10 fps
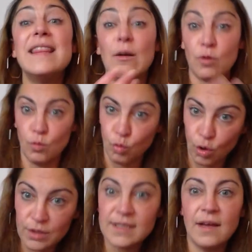that
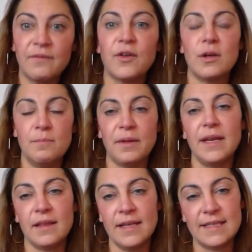rewards them for
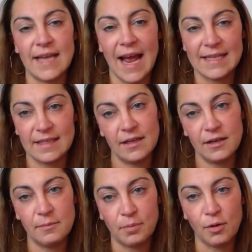completing these tasks in
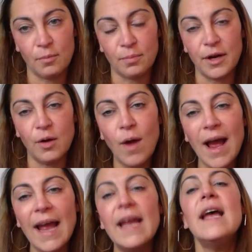an appropriate
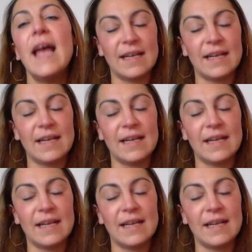way,